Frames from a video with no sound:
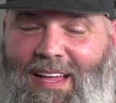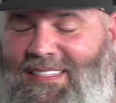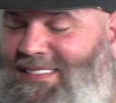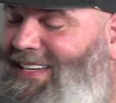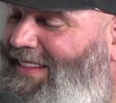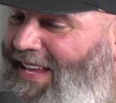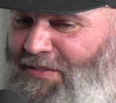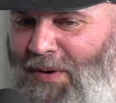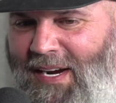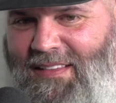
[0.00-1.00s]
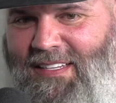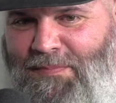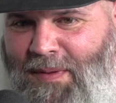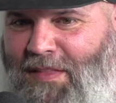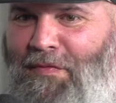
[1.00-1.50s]
That's right.
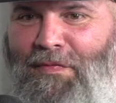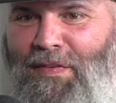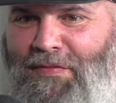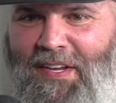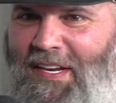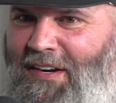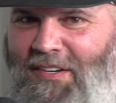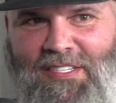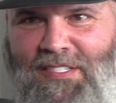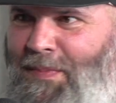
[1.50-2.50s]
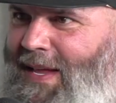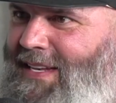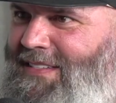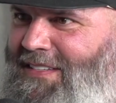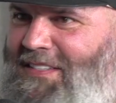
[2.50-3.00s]
That's been the 50 years it's
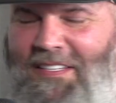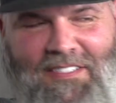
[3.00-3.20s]
been since the